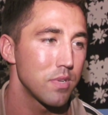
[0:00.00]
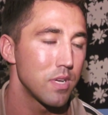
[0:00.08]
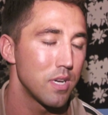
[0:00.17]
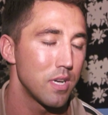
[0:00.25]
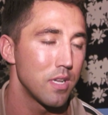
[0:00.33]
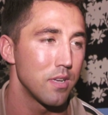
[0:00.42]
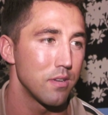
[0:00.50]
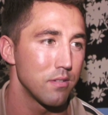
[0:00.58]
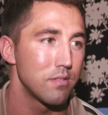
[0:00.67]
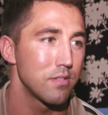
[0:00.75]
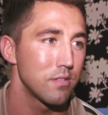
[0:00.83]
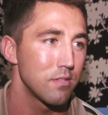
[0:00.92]

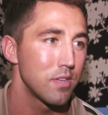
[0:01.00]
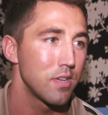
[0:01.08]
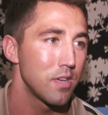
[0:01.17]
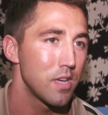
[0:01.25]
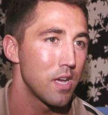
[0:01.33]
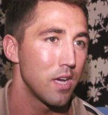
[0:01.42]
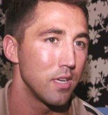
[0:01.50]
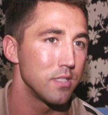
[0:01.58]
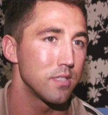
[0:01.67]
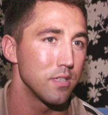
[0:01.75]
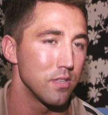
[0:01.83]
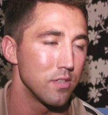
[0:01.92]
and I
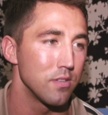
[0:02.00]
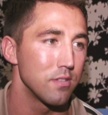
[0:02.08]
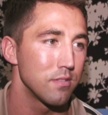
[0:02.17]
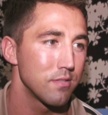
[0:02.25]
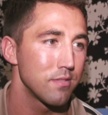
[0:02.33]
still